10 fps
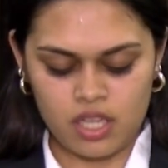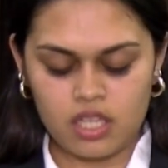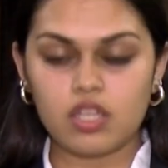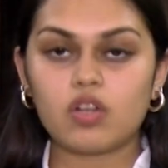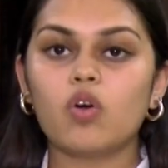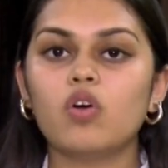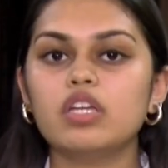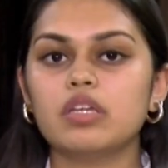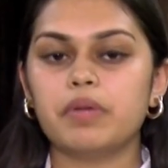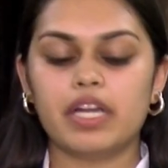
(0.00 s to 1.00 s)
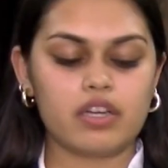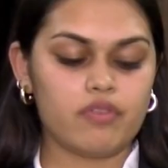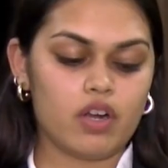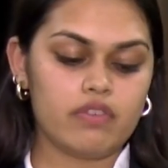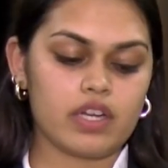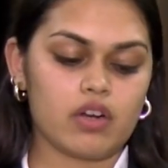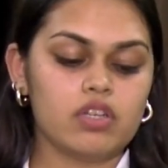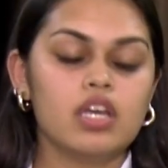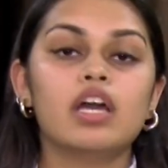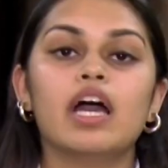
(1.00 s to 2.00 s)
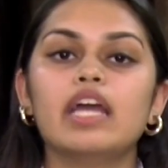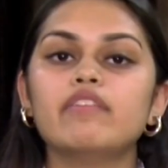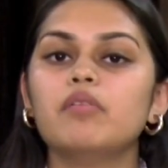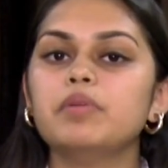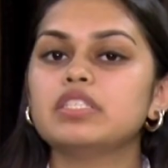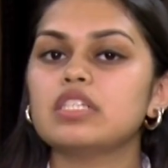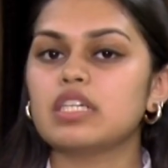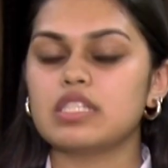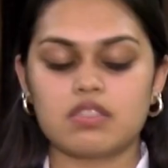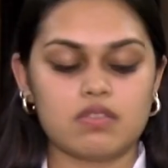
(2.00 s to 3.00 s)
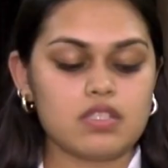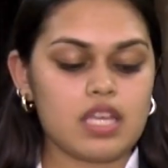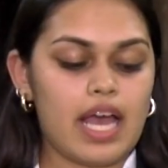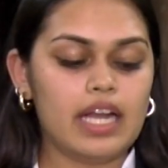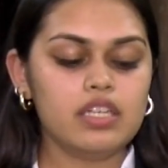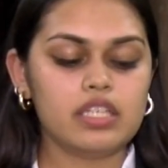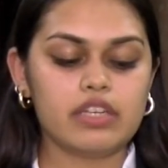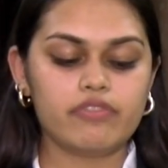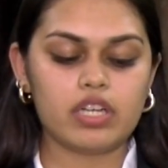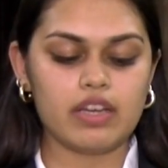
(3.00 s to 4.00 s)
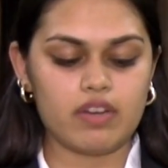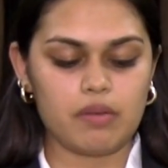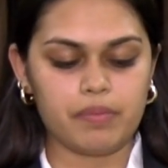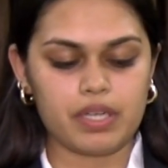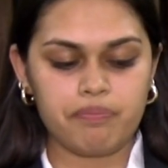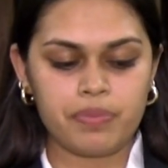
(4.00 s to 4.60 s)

The core debate revolved around environmental concerns and need for development.